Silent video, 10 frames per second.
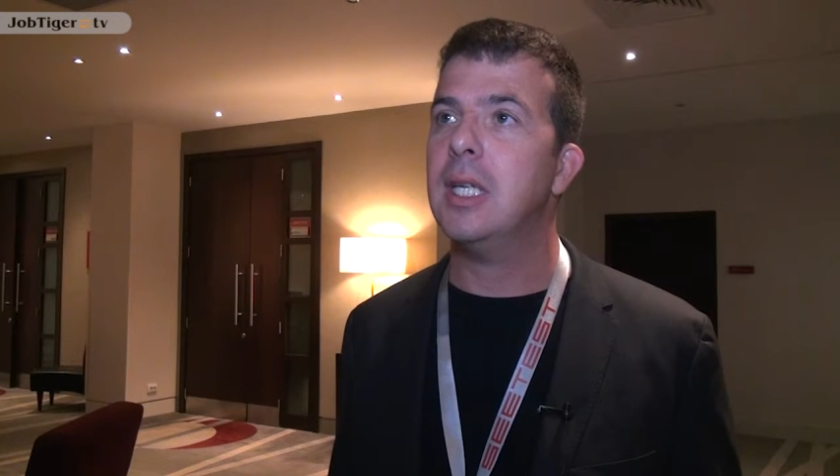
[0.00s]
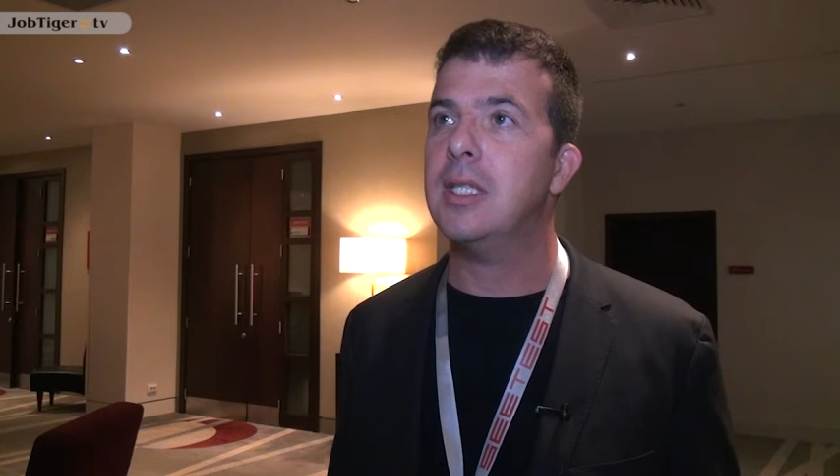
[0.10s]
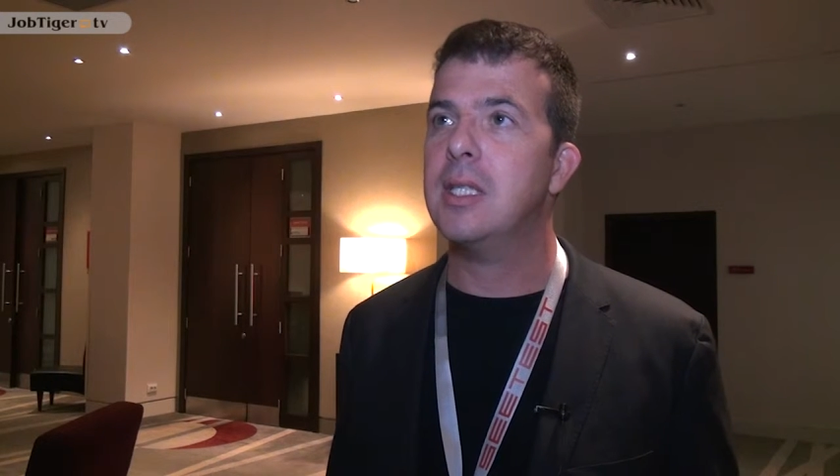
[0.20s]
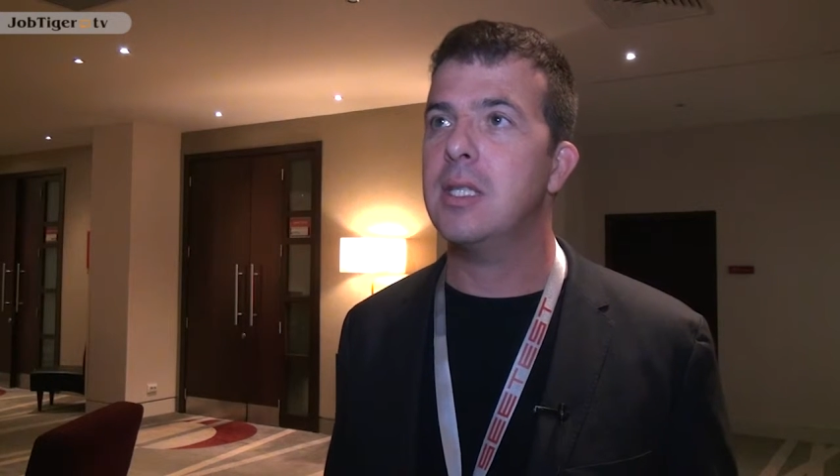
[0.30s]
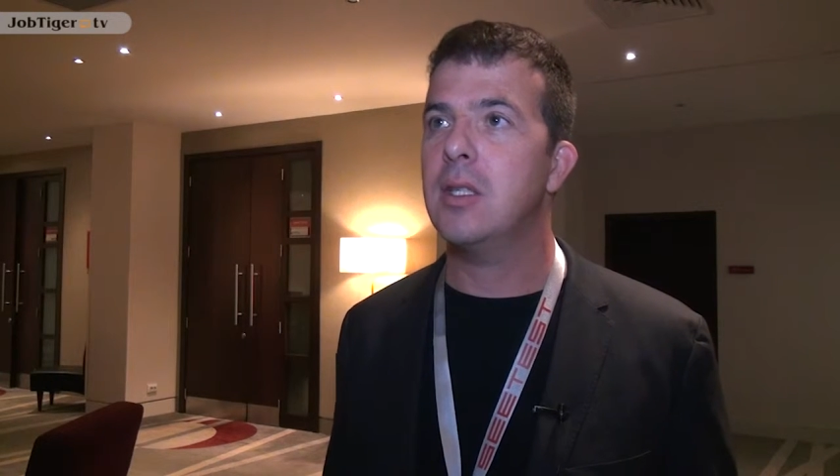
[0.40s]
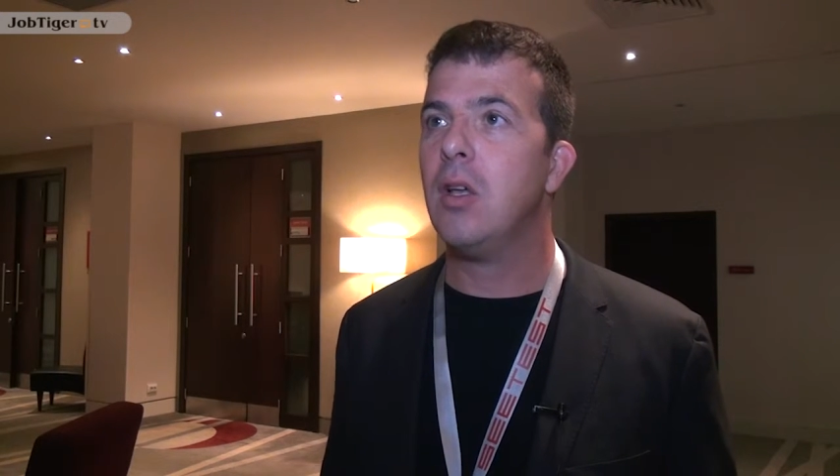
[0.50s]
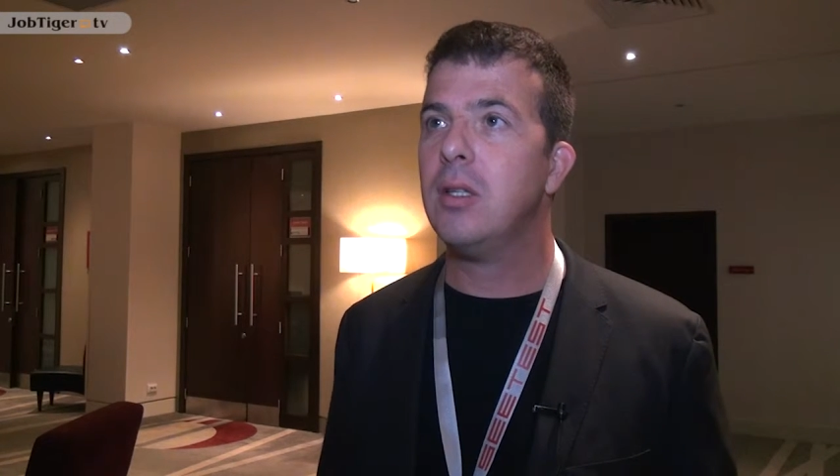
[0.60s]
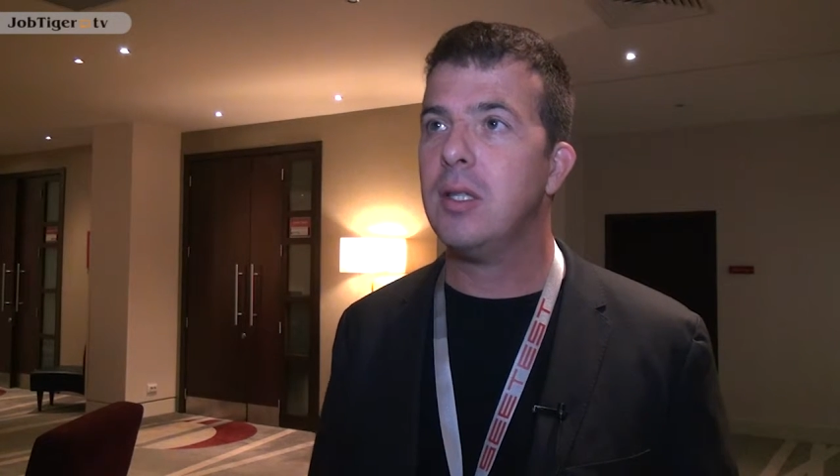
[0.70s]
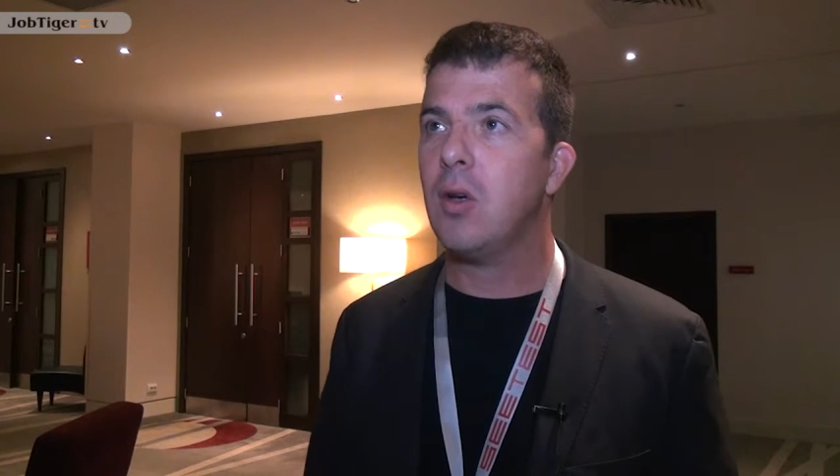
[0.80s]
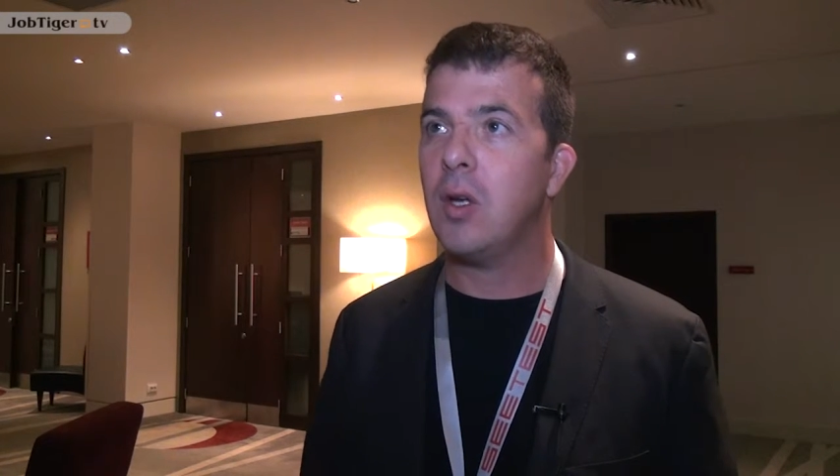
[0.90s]
it's
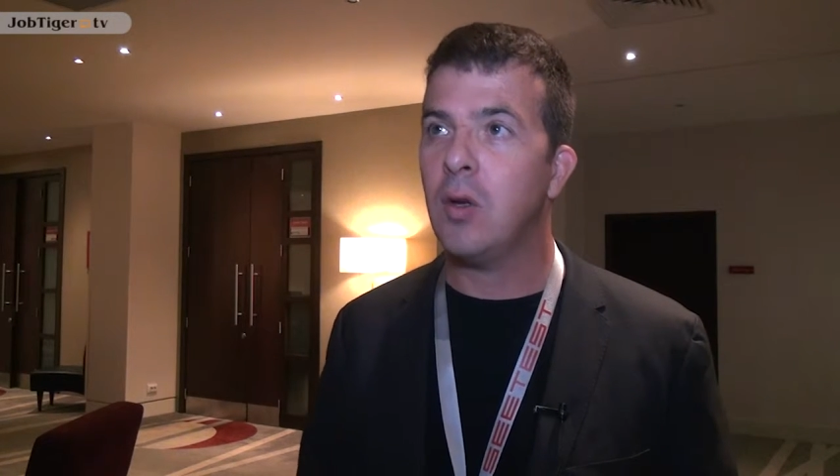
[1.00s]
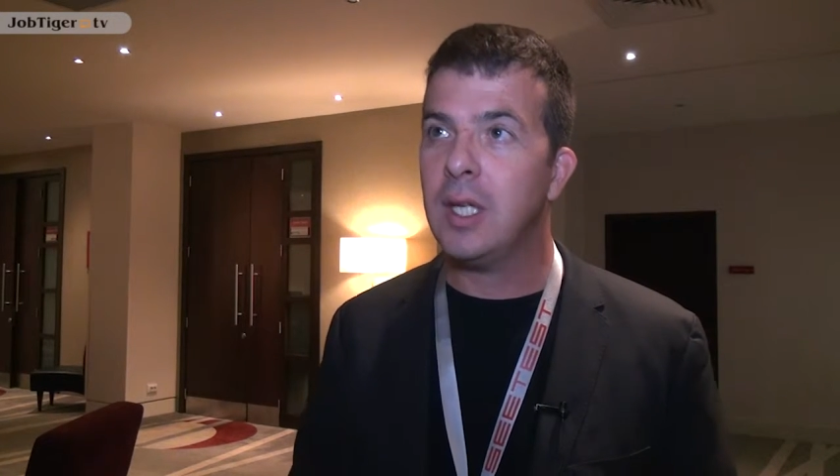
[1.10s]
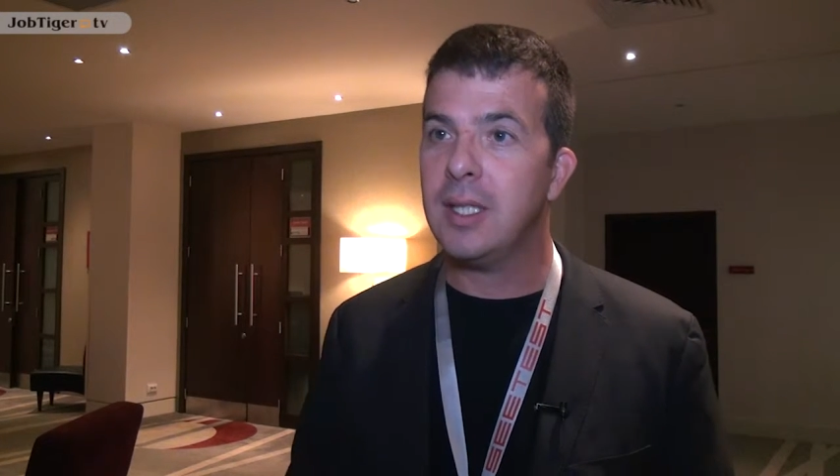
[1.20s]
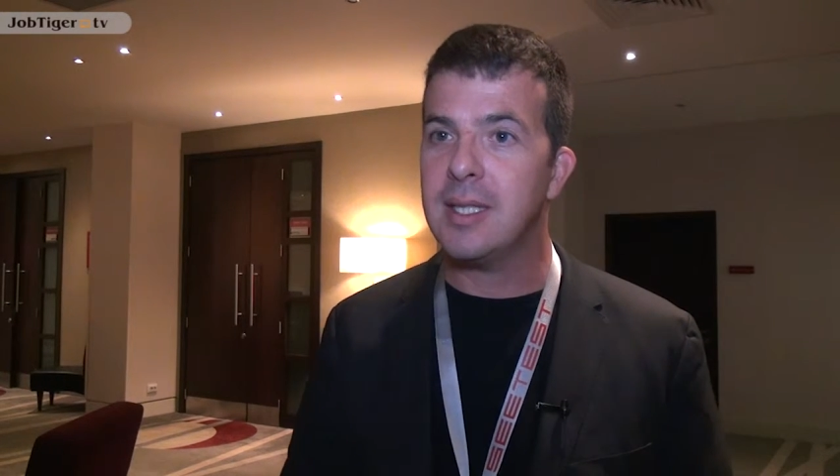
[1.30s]
not only